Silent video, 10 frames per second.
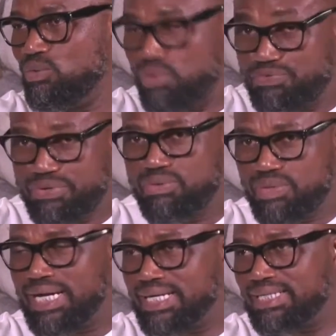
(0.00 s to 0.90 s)
We feel
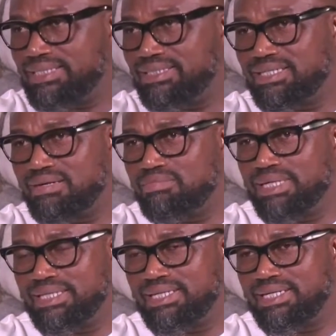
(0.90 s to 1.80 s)
we are catching up,
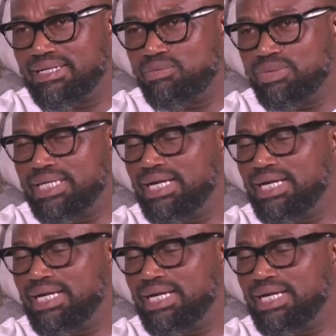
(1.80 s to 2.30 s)
but we